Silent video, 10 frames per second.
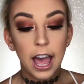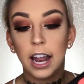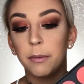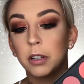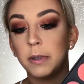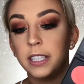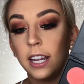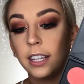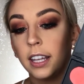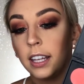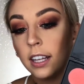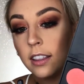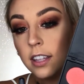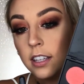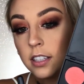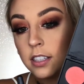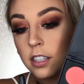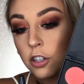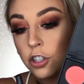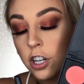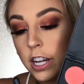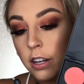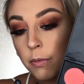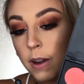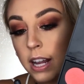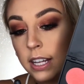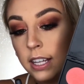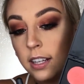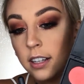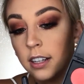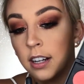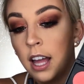And I'm going to be taking this shade right here